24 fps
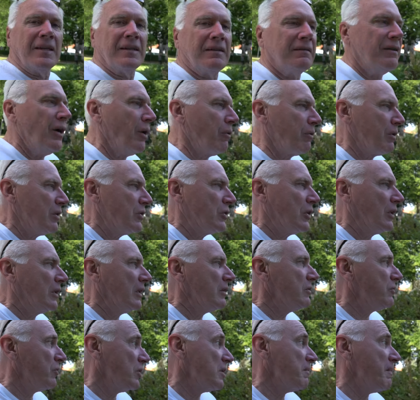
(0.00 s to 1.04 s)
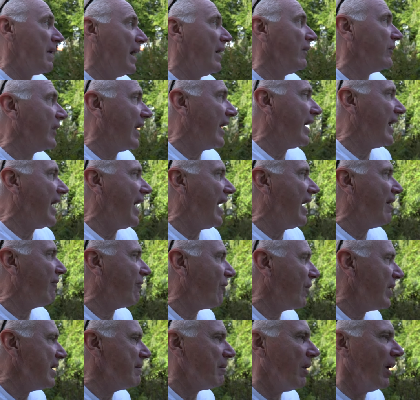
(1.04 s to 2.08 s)
noticed that this was about that
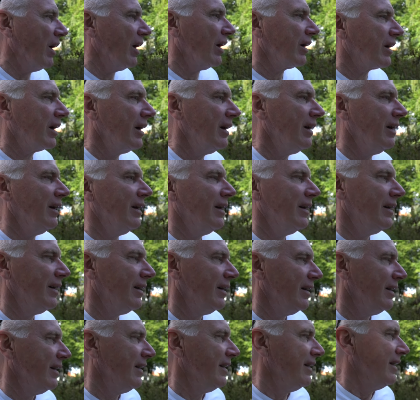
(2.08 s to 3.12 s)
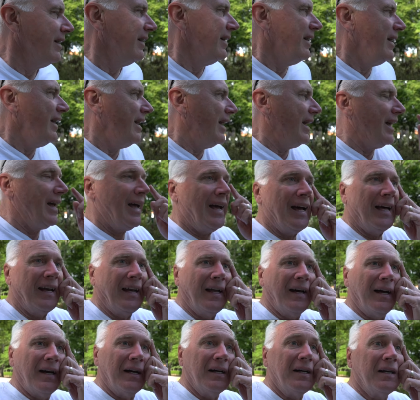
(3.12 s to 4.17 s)
halfway mark, and
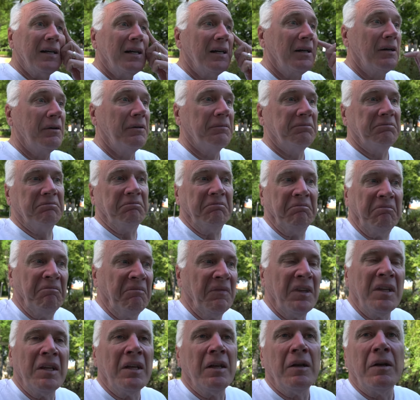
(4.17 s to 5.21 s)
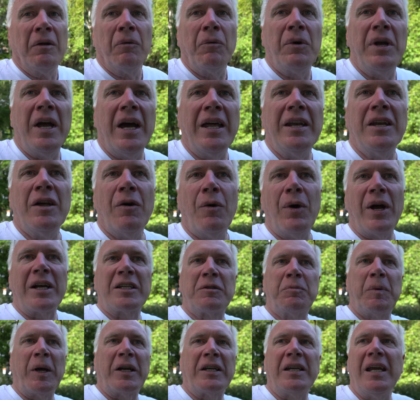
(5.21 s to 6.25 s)
we had no
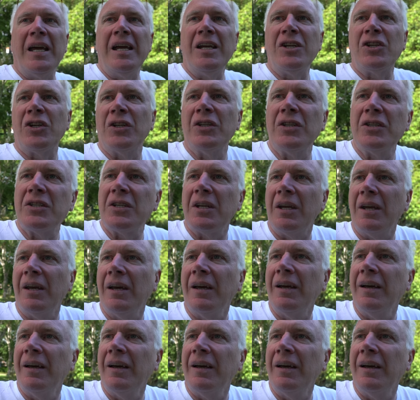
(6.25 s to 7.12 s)
expectations